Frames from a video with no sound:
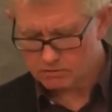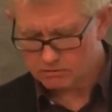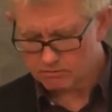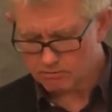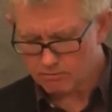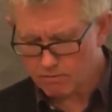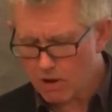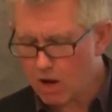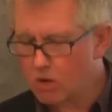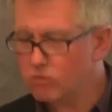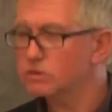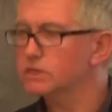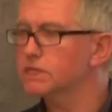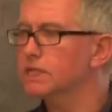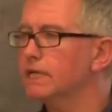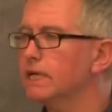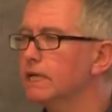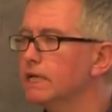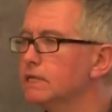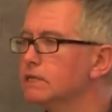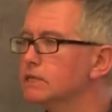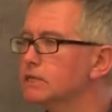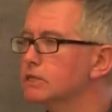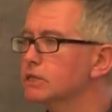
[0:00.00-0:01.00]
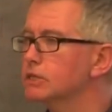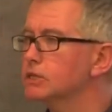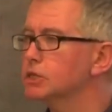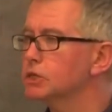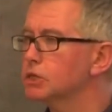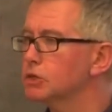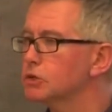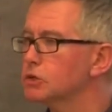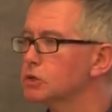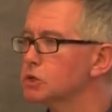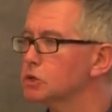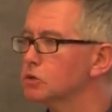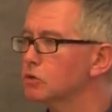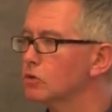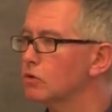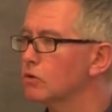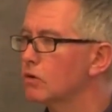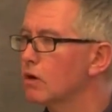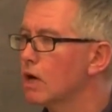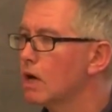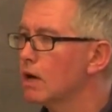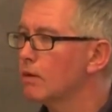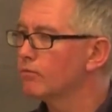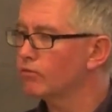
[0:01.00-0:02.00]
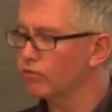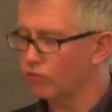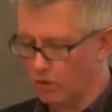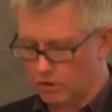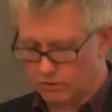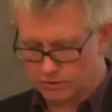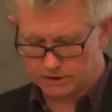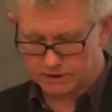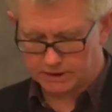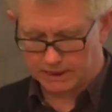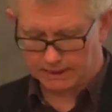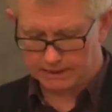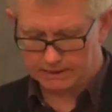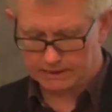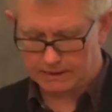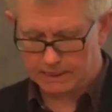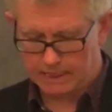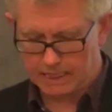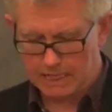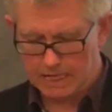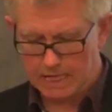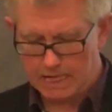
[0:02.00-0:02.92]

multi-institutional process.